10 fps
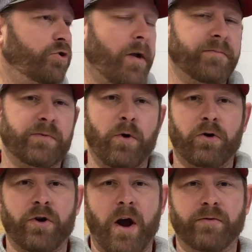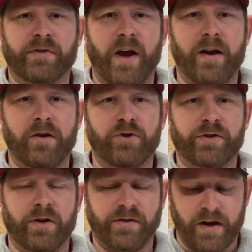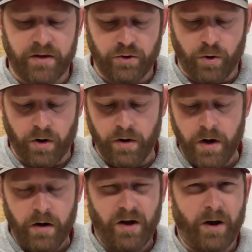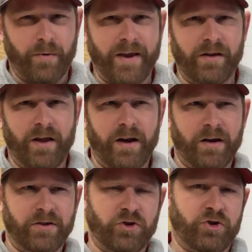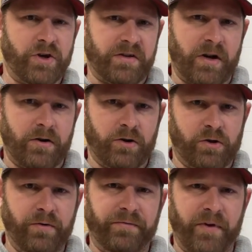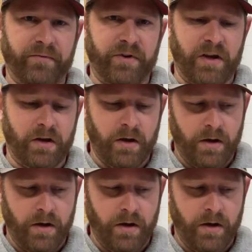Drum Smoker outside here, just outside the door. Got it regulated. It's just under 250,